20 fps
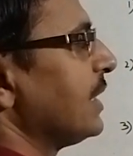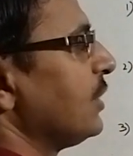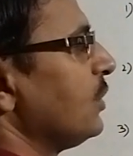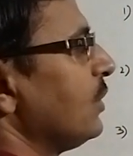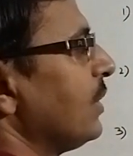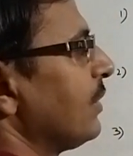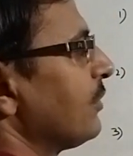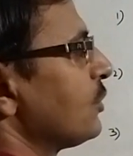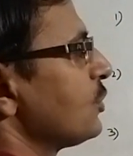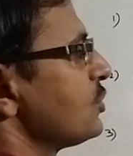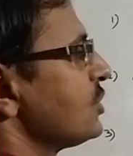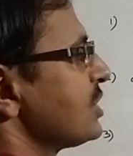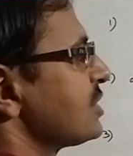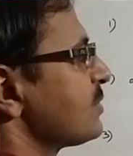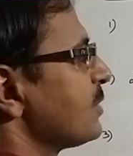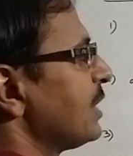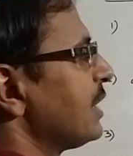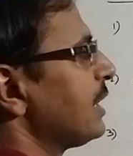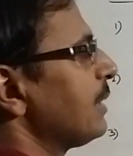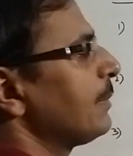then you have to
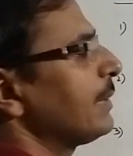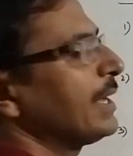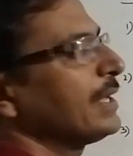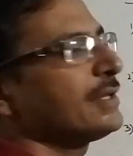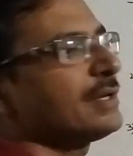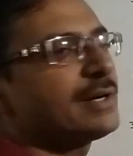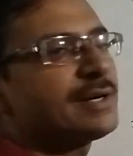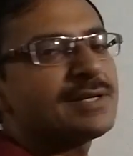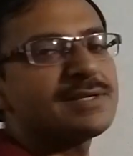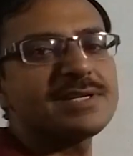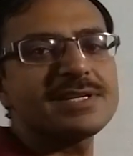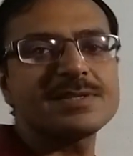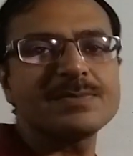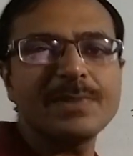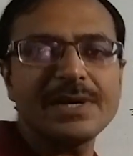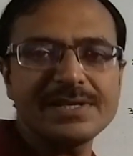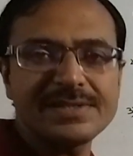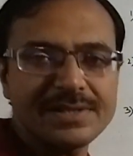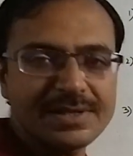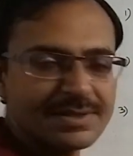just multiply 36
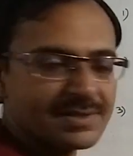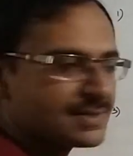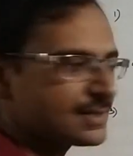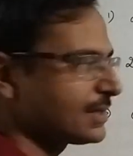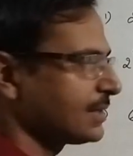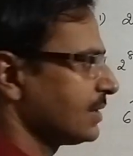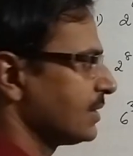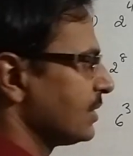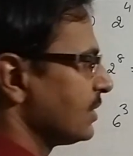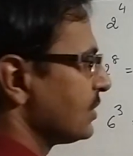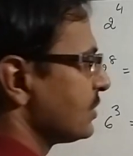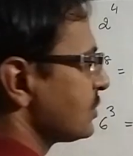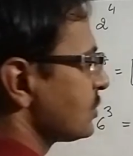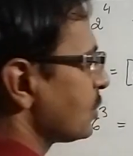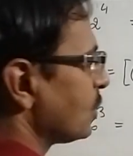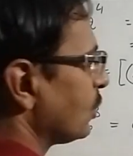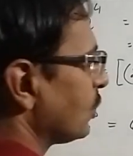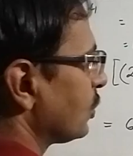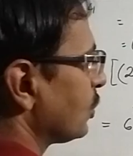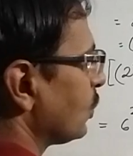by 6.
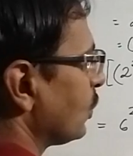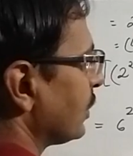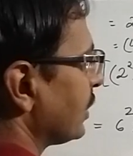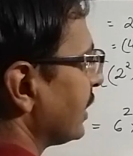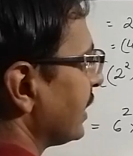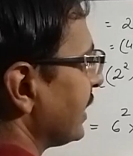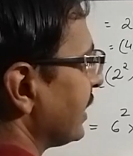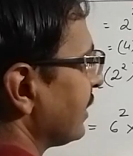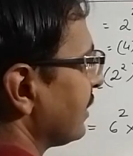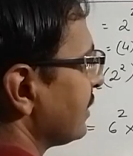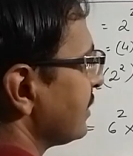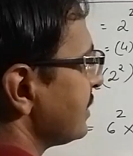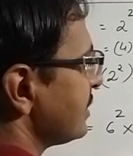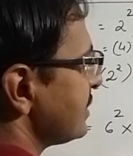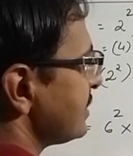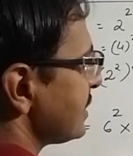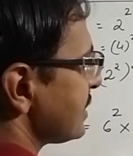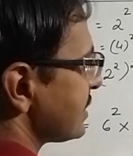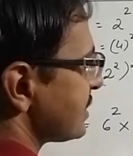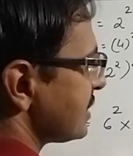So
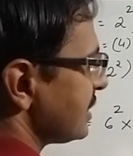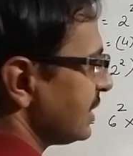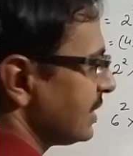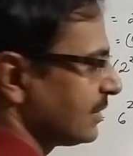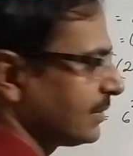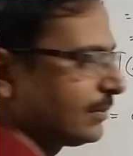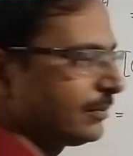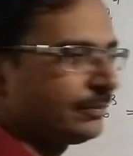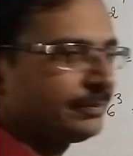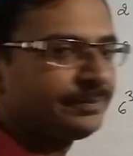216.